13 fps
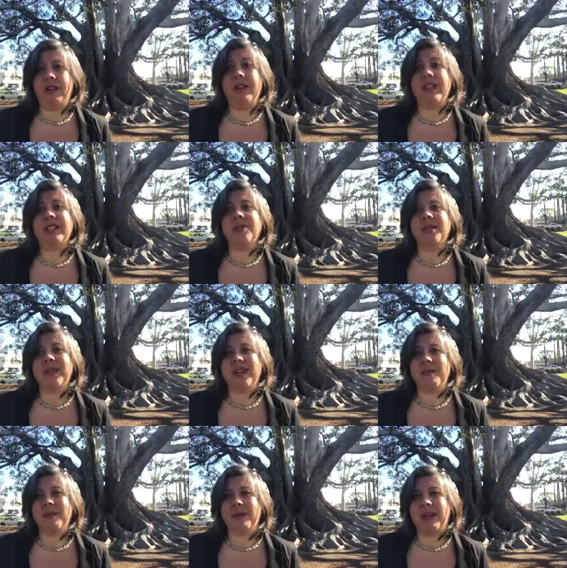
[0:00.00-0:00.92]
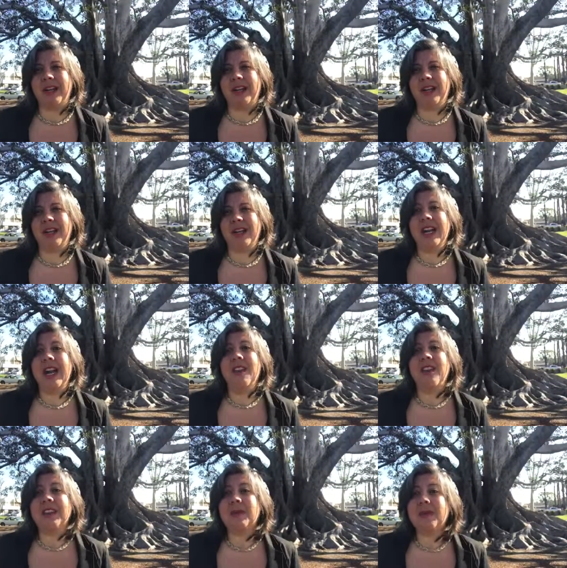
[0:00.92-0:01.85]
That's what I pray.
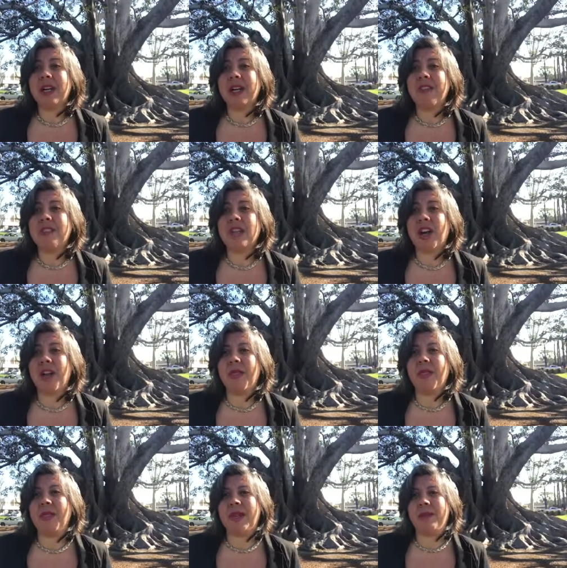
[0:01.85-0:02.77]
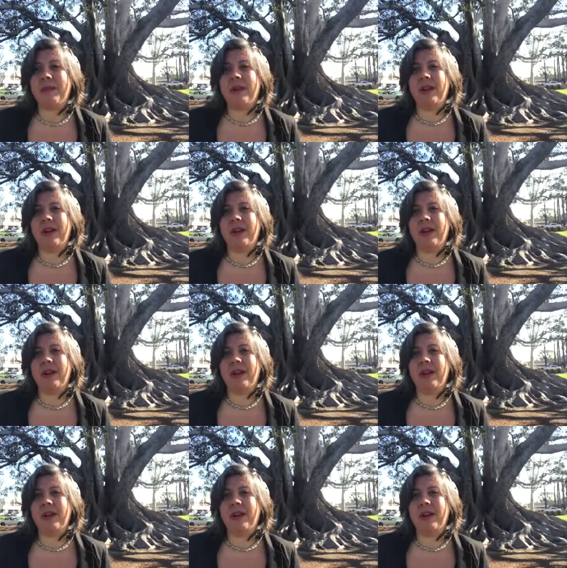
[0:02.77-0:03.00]
That's what I've taught them.